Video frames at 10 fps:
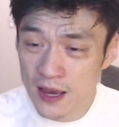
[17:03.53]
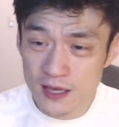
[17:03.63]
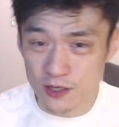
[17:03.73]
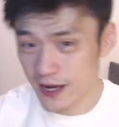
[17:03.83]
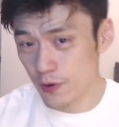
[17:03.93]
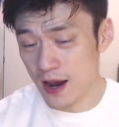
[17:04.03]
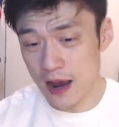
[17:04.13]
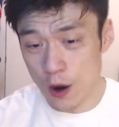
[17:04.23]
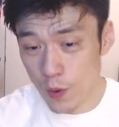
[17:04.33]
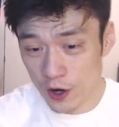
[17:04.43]
So anyway,
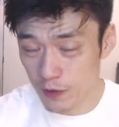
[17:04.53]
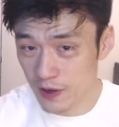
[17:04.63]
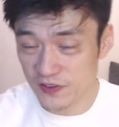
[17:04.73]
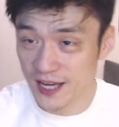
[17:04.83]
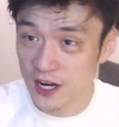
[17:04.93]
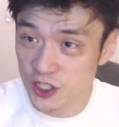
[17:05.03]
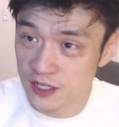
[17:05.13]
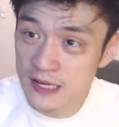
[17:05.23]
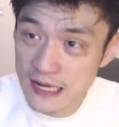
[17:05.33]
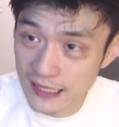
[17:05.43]
I went on a bit of a tangent.